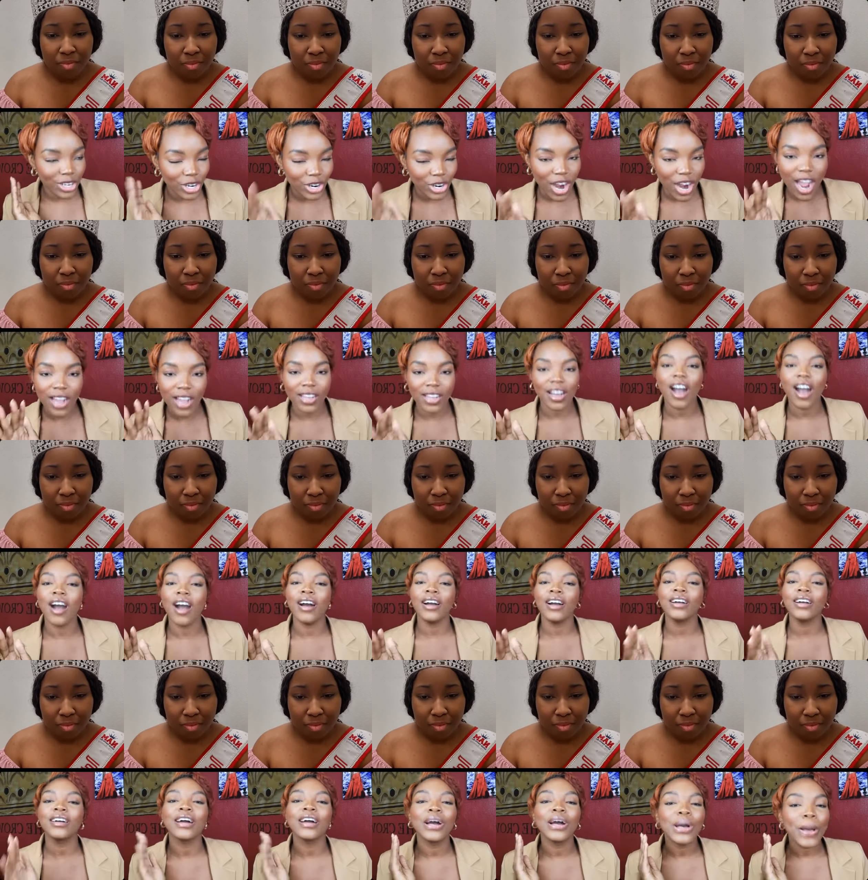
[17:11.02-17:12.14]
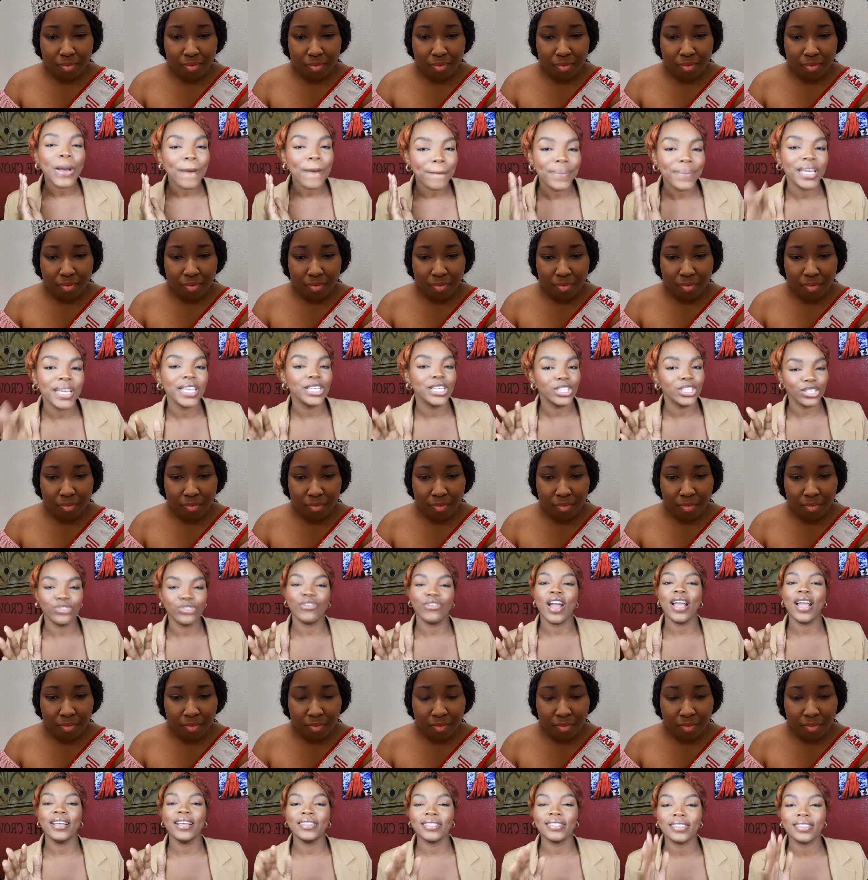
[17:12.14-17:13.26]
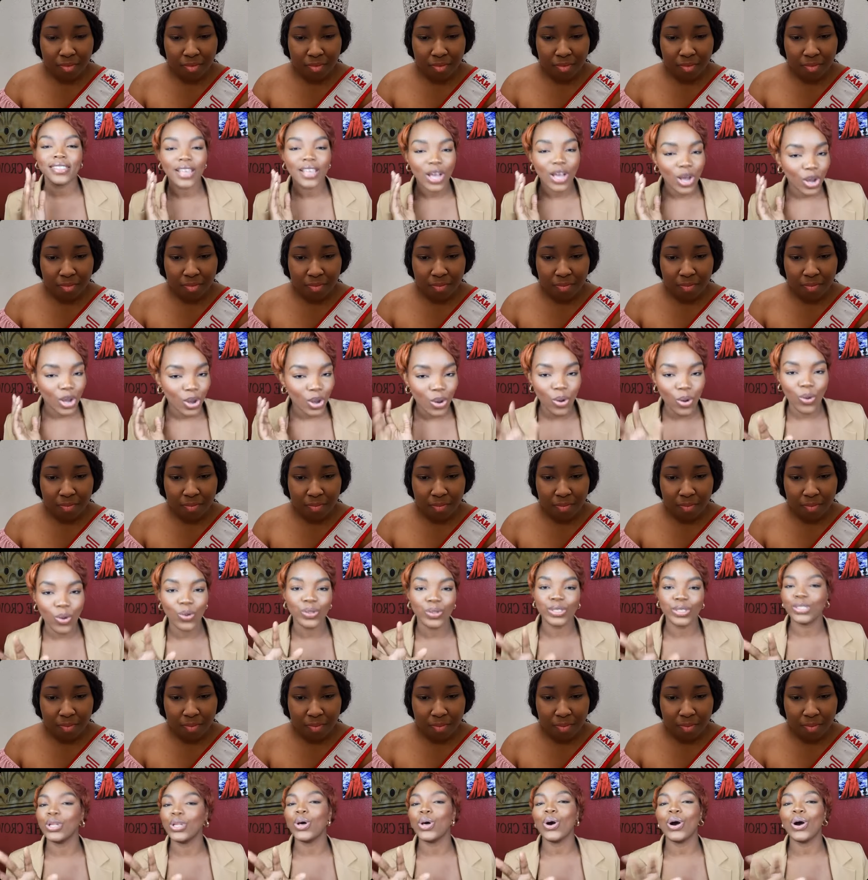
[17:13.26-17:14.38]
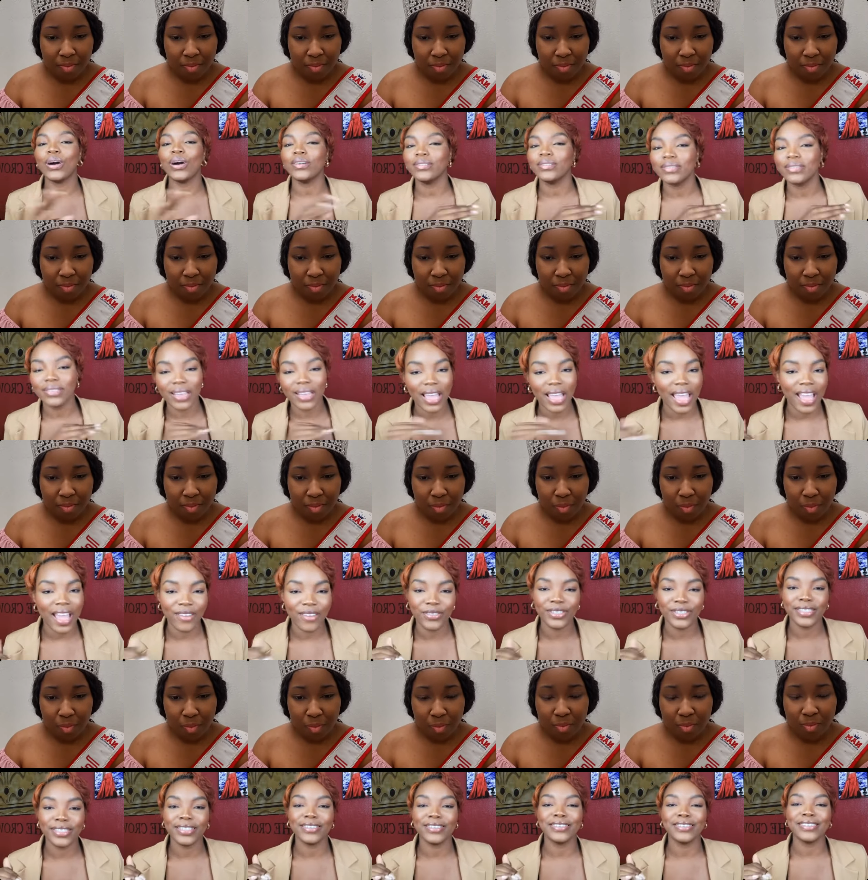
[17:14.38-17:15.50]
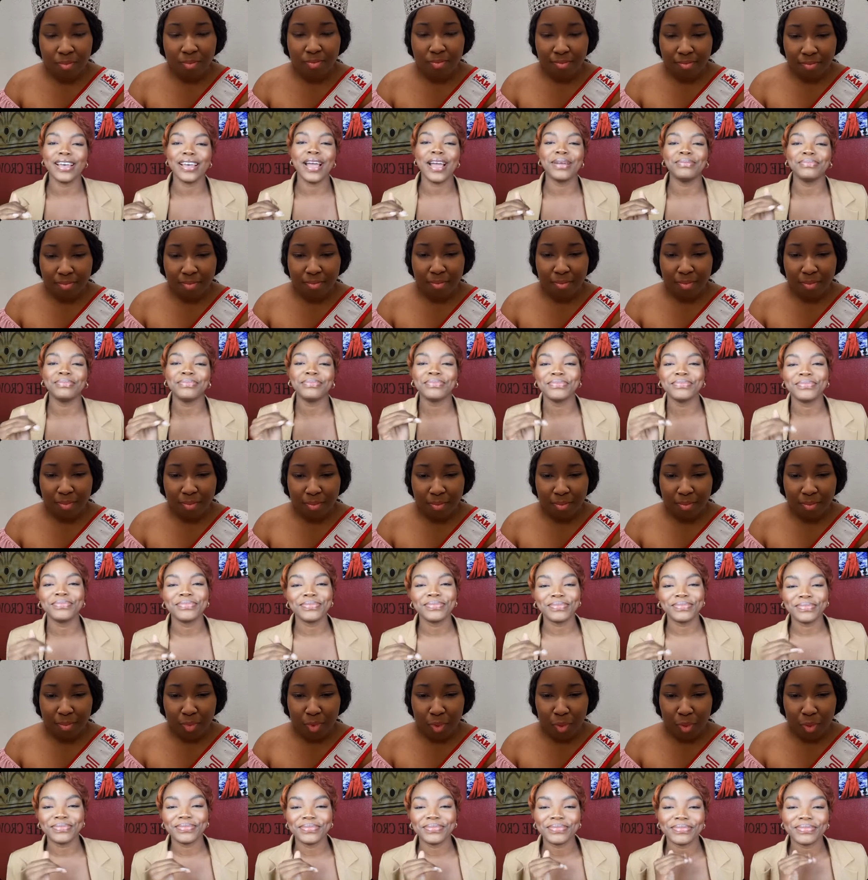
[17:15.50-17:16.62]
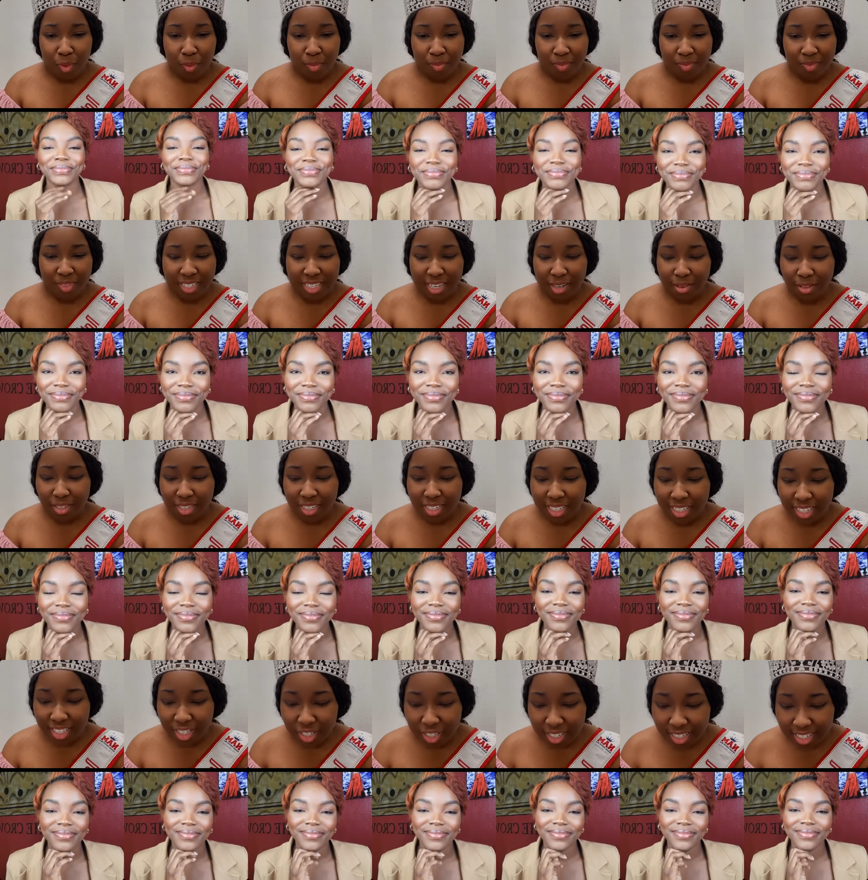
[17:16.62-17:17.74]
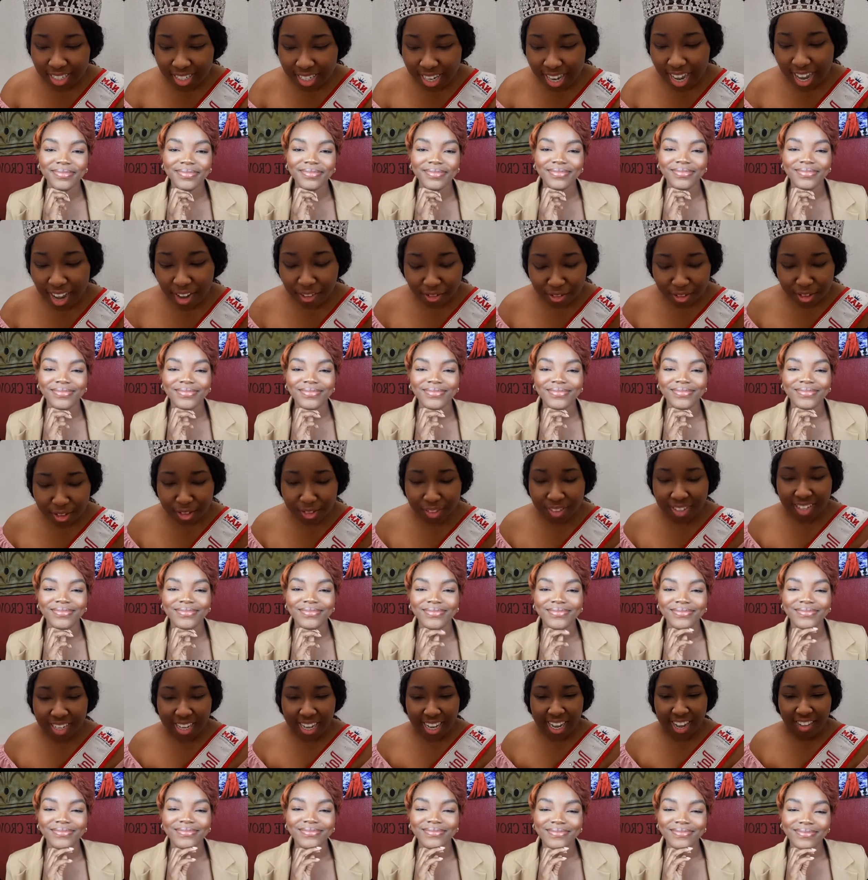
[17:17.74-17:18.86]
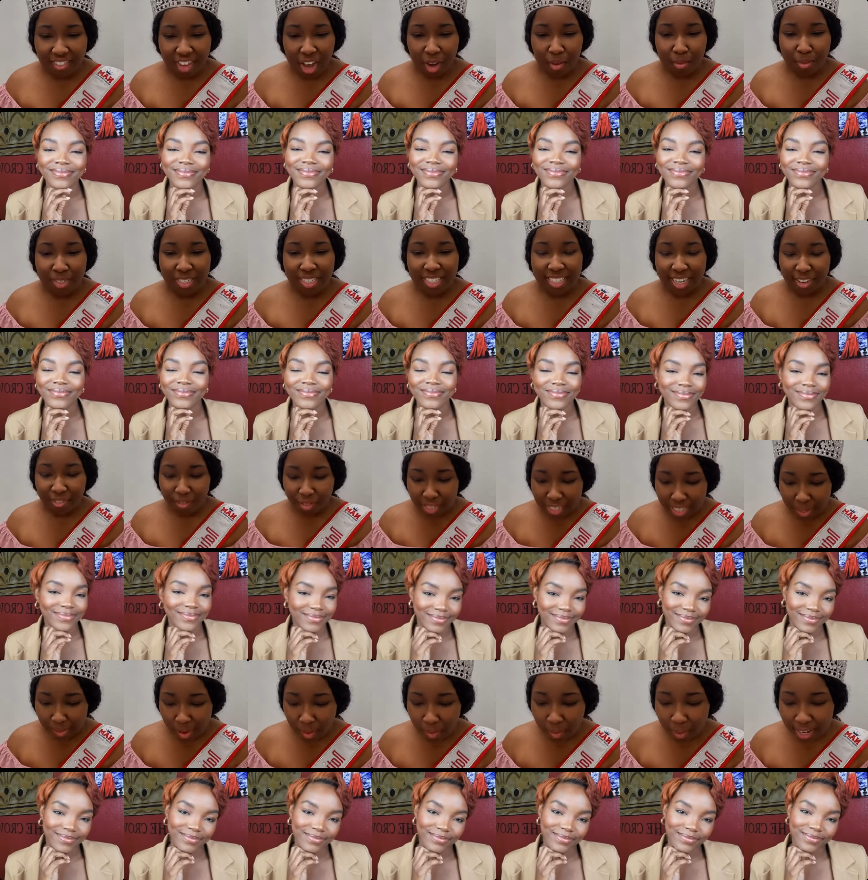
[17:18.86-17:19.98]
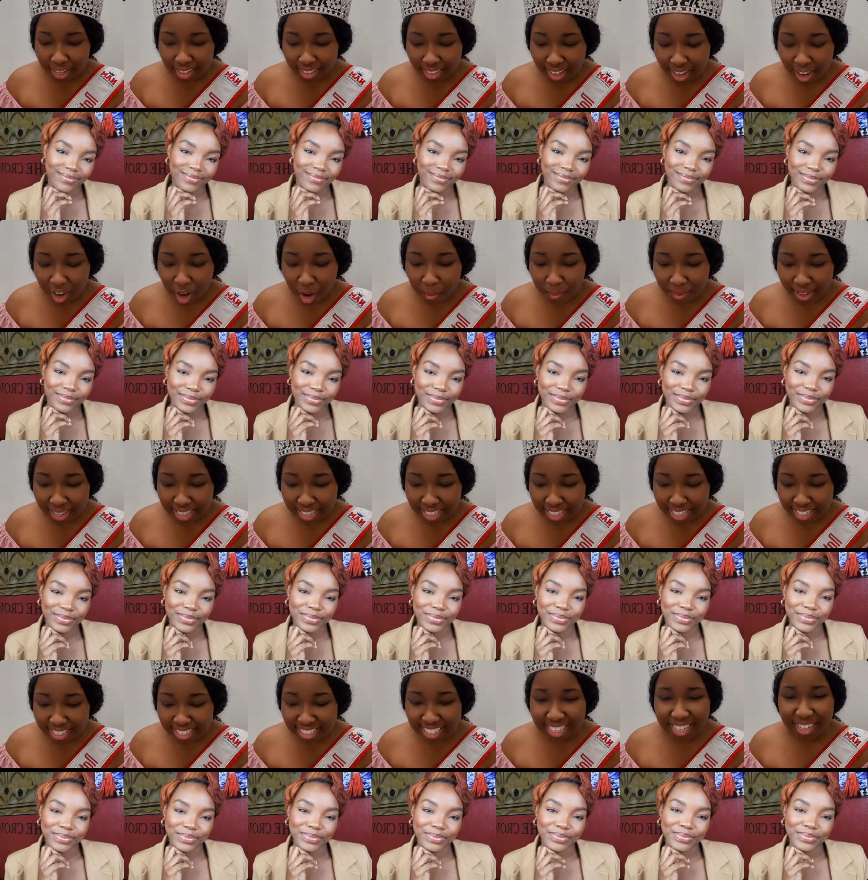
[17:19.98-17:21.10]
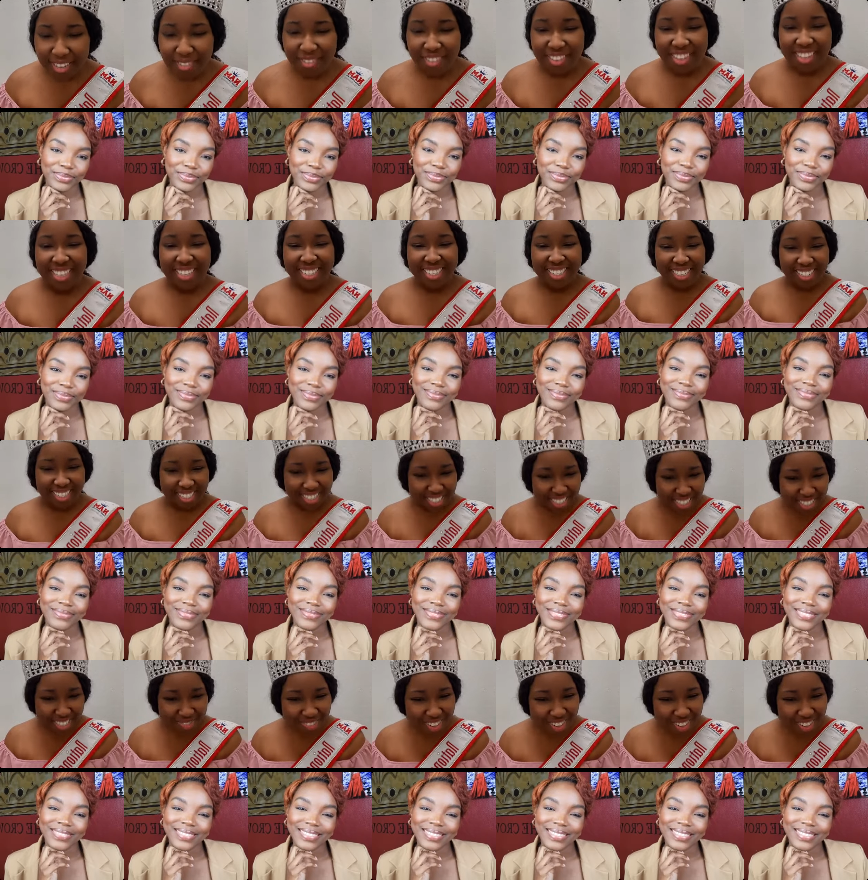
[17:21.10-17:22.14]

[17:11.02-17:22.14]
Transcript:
Speaker 1: crack conch peas and rice coleslaw every single time.
Speaker 2: Ooh, sounds delicious. After the live, I will definitely be putting that on my list of delicious